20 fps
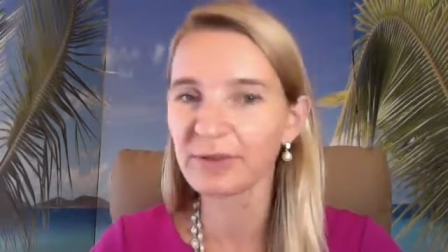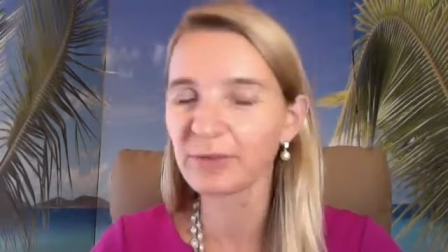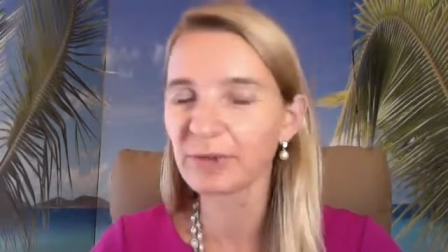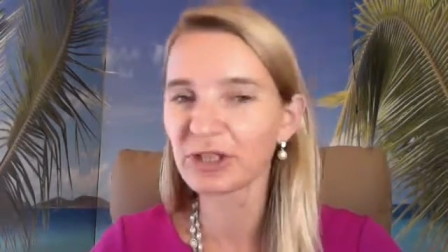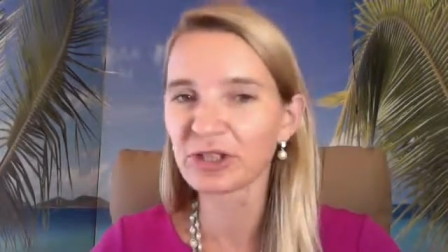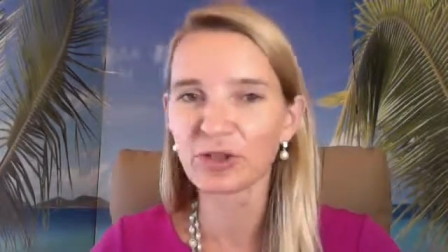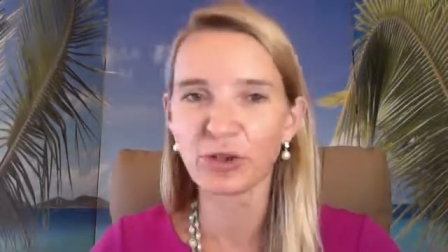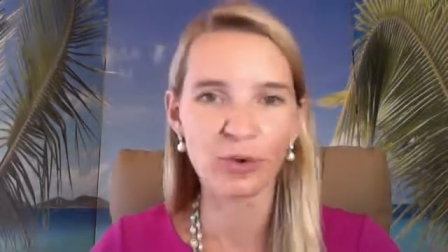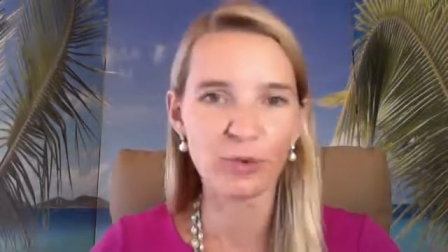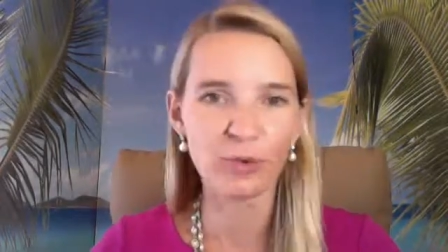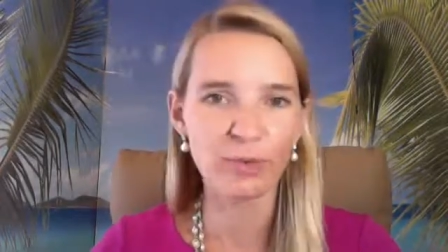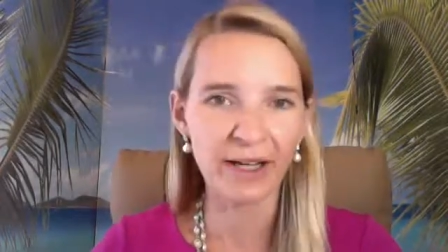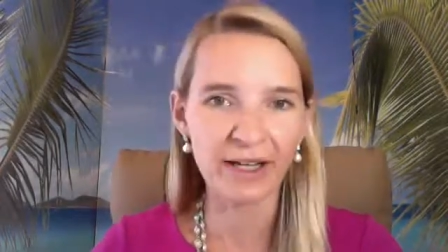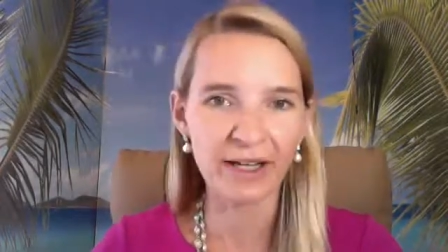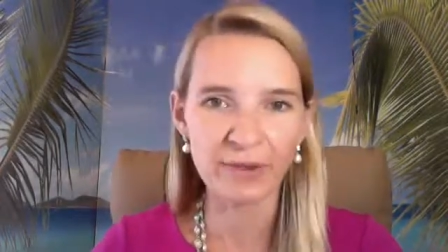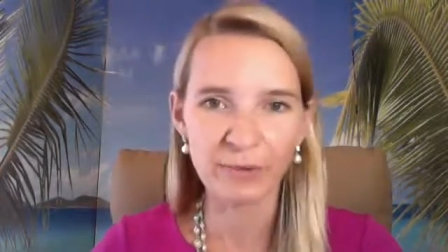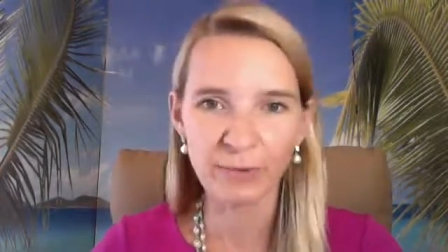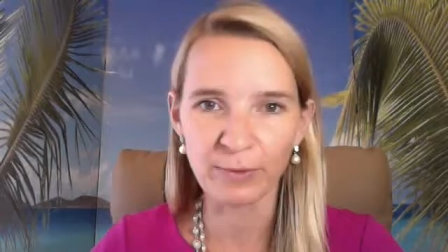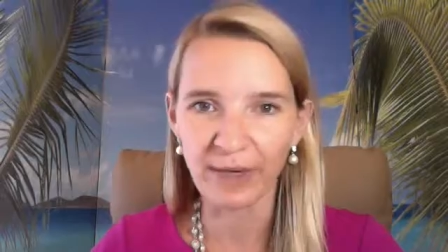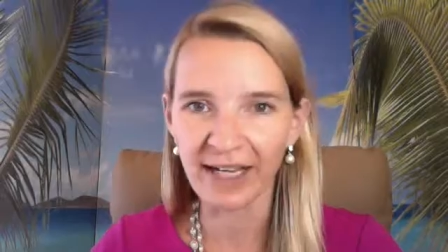will know right
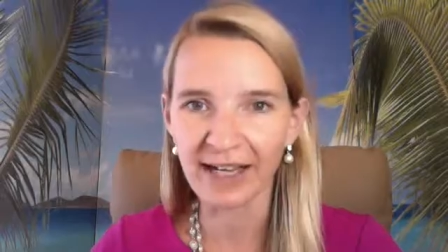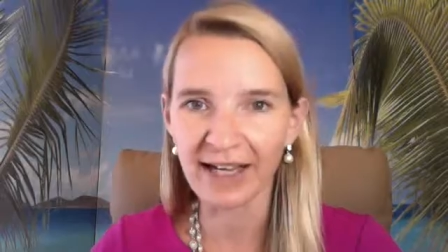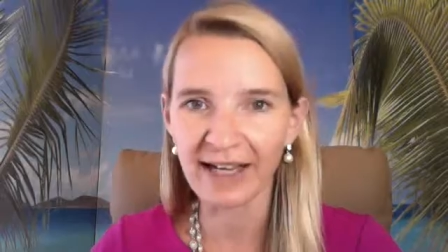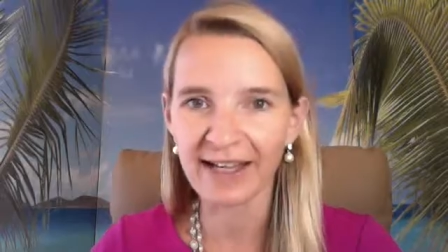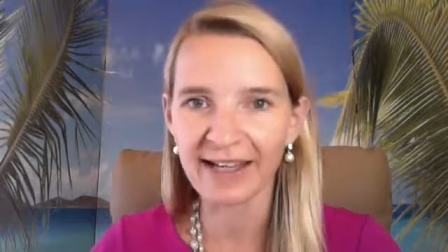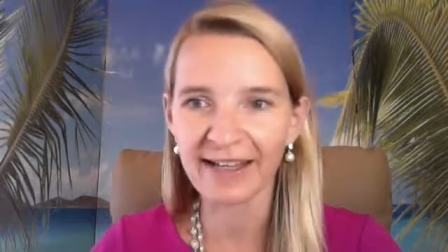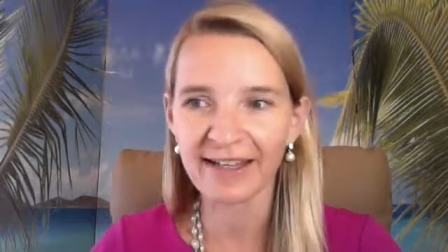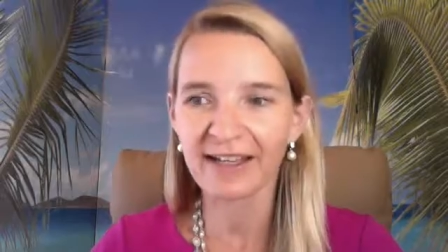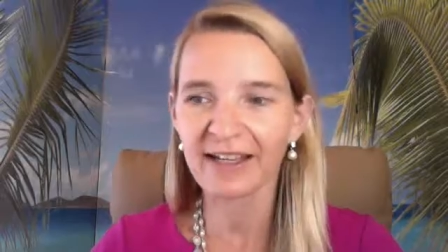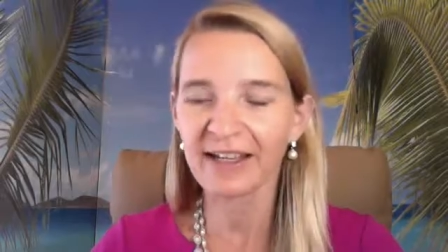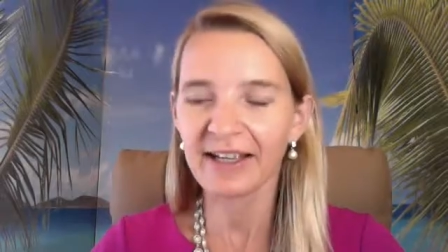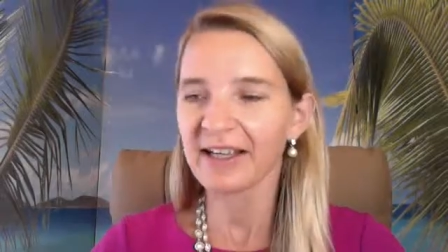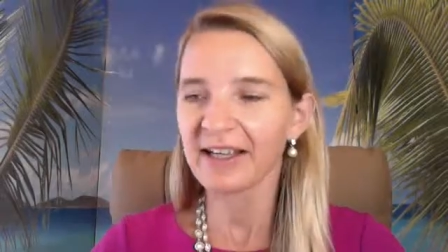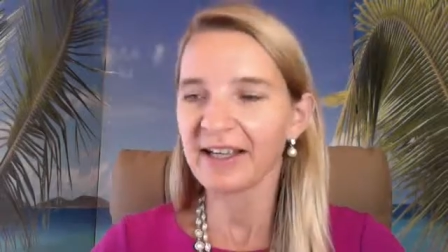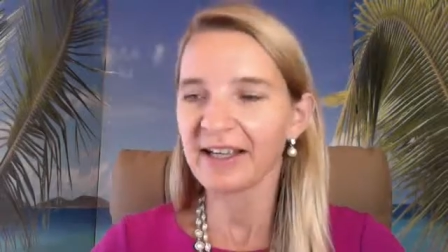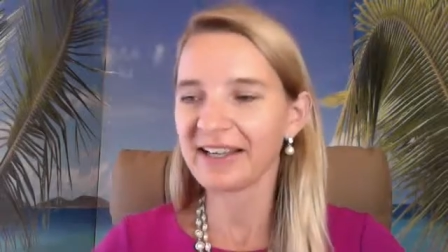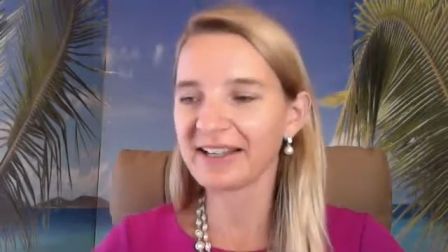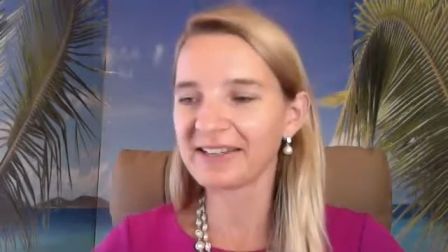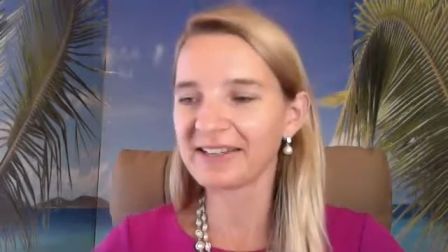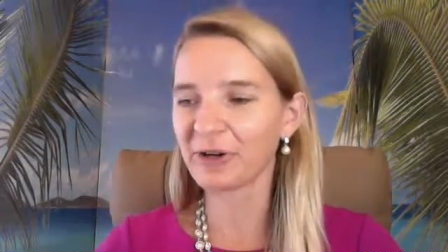away
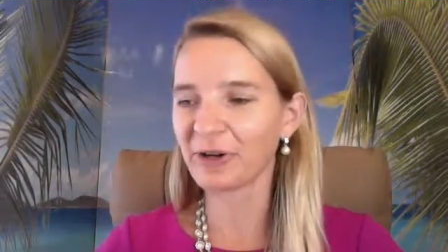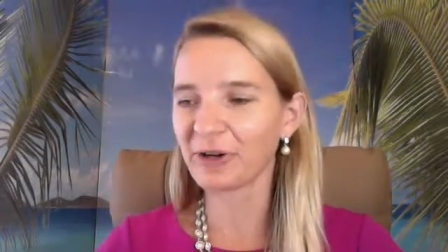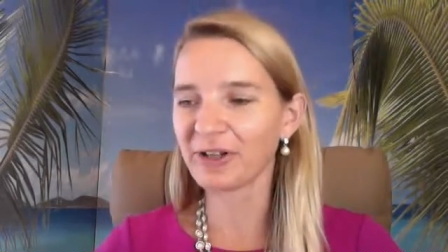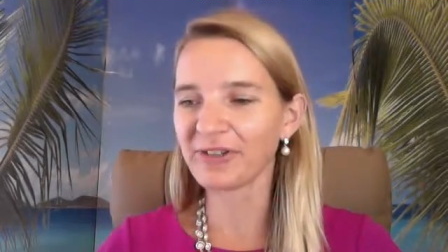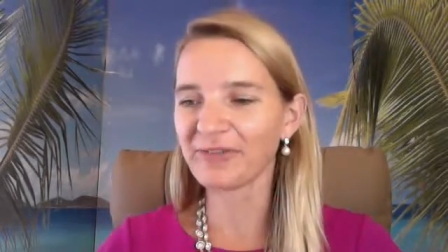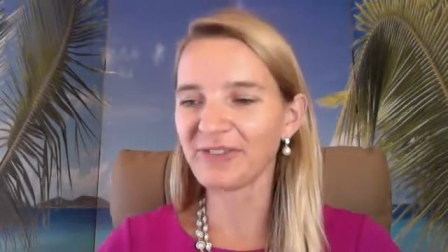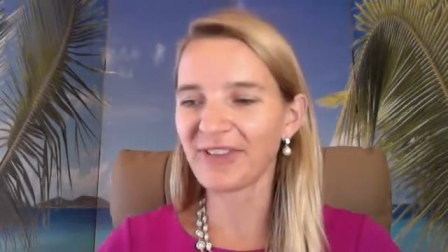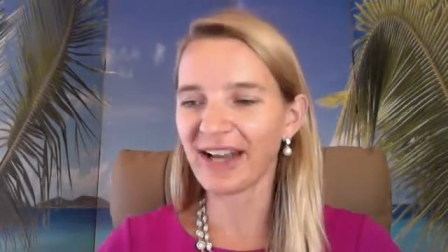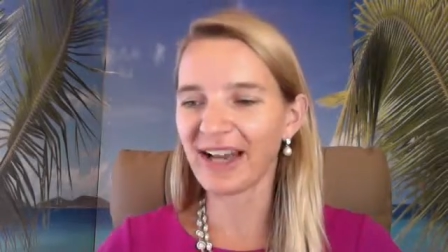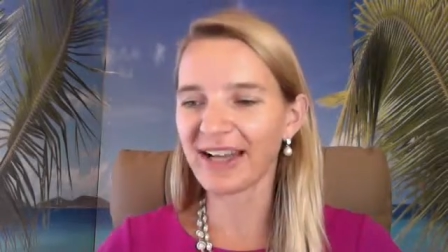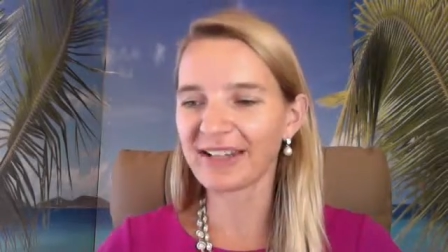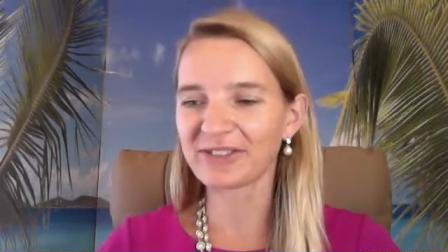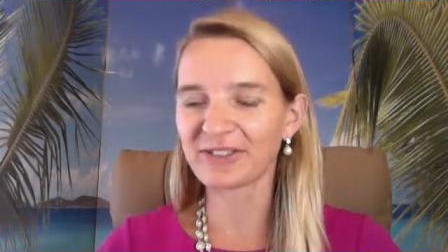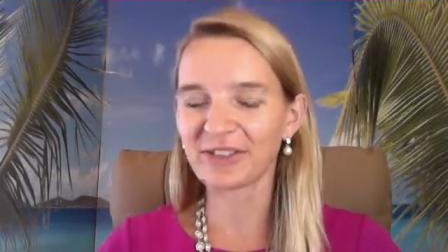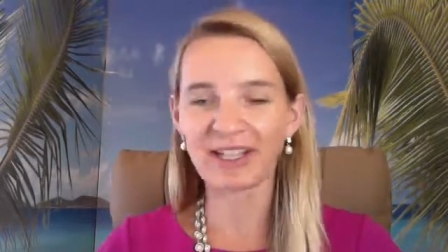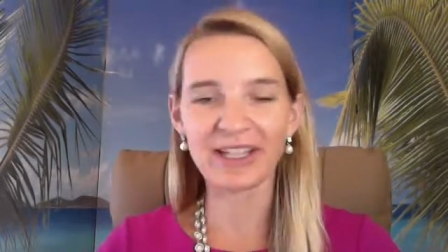and all of that.